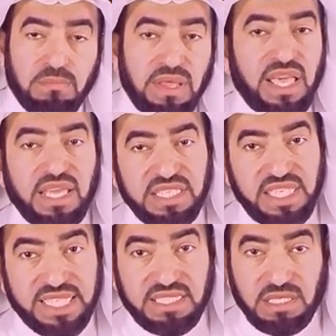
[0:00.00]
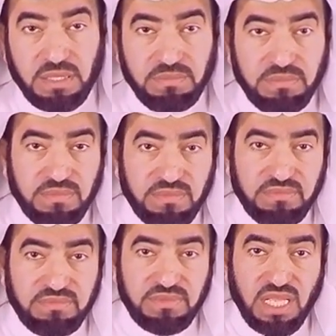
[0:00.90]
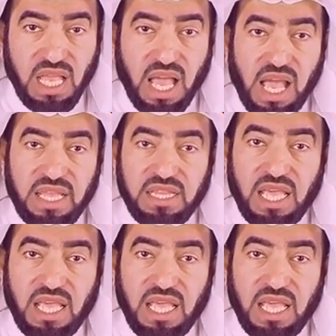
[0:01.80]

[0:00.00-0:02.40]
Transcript: But they rejected him, and